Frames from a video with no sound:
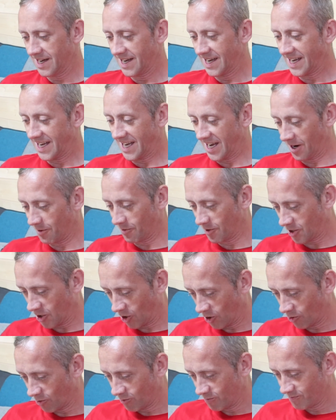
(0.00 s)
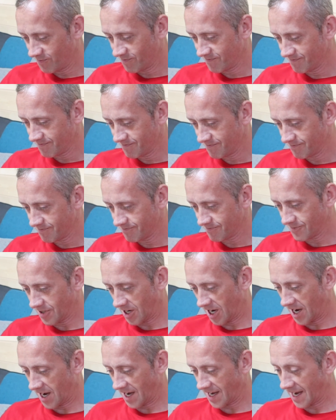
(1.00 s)
Here we go.
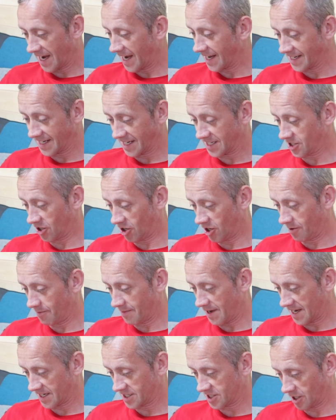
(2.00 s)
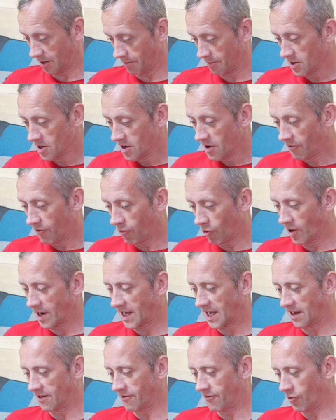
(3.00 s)
No, it's all messed up.
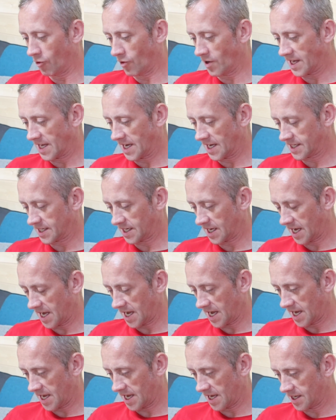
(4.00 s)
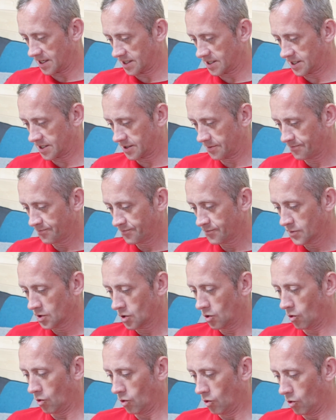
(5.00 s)
48 and 48 is
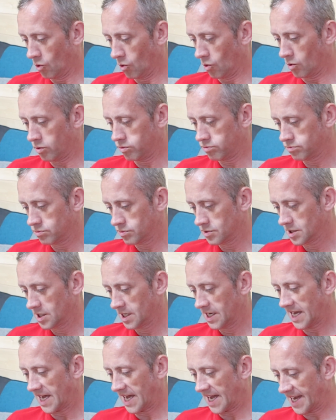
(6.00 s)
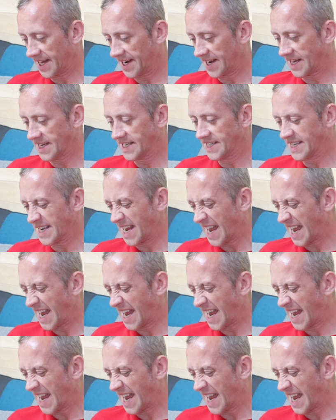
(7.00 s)
Oh, 11,